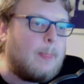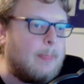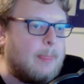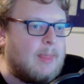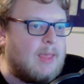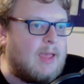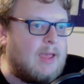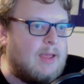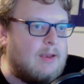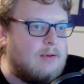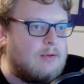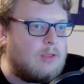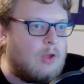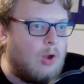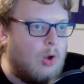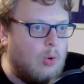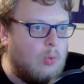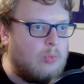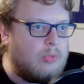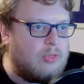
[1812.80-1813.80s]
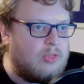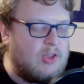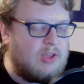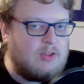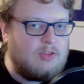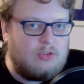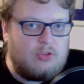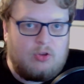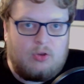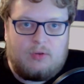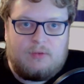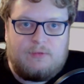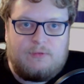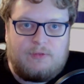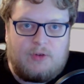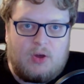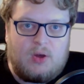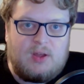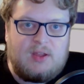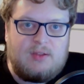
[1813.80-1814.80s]
And the whole thing took
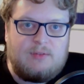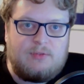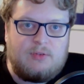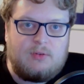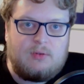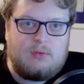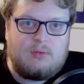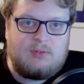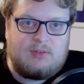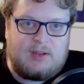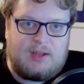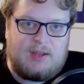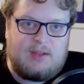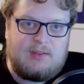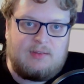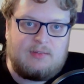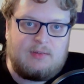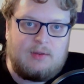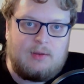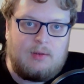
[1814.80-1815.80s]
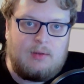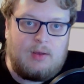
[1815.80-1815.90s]
5 days.